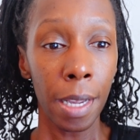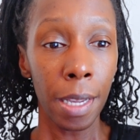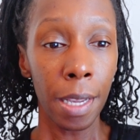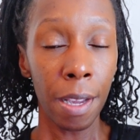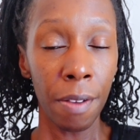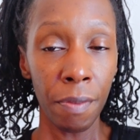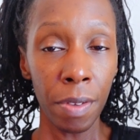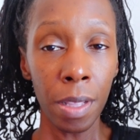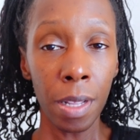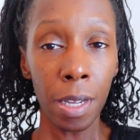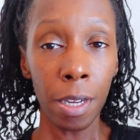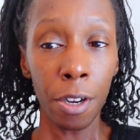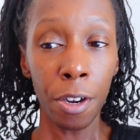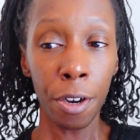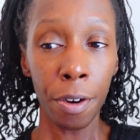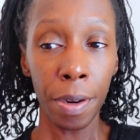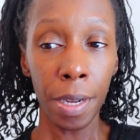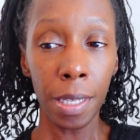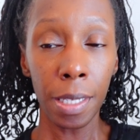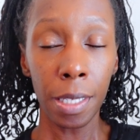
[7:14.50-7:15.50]
given the
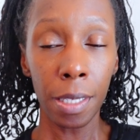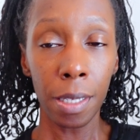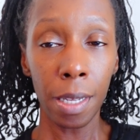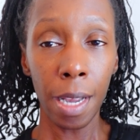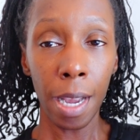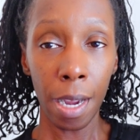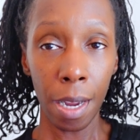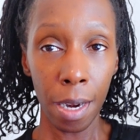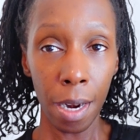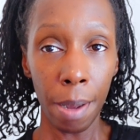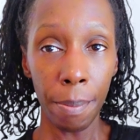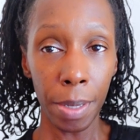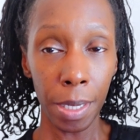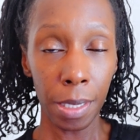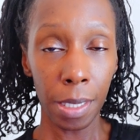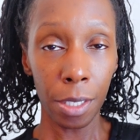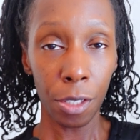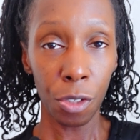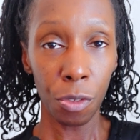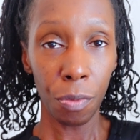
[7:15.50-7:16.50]
current economic
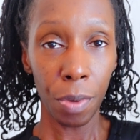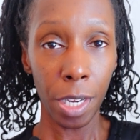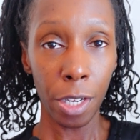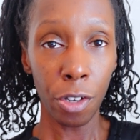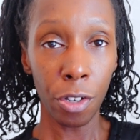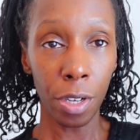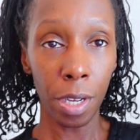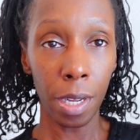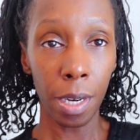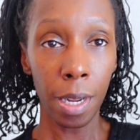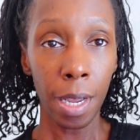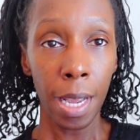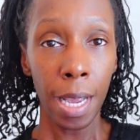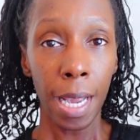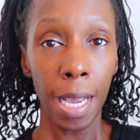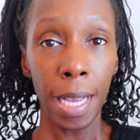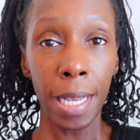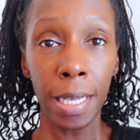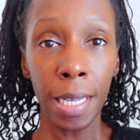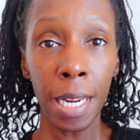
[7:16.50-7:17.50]
situation,
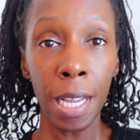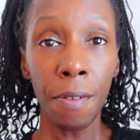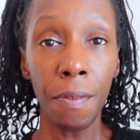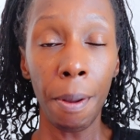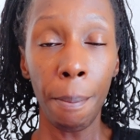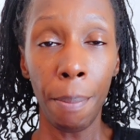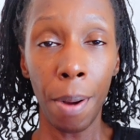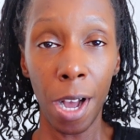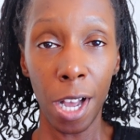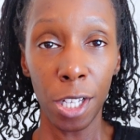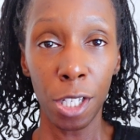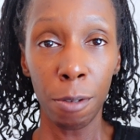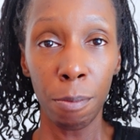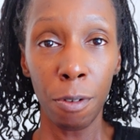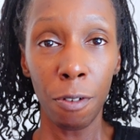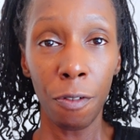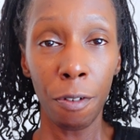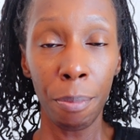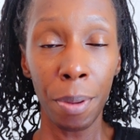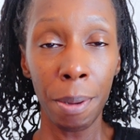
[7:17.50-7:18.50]
is it even
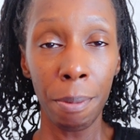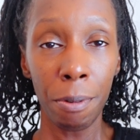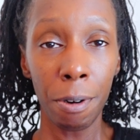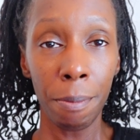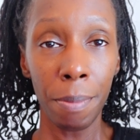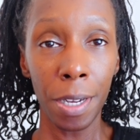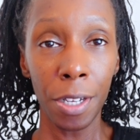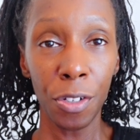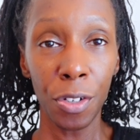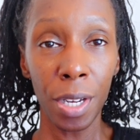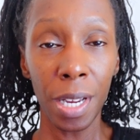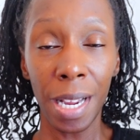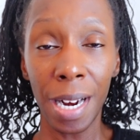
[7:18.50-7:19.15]
possible for people to budget?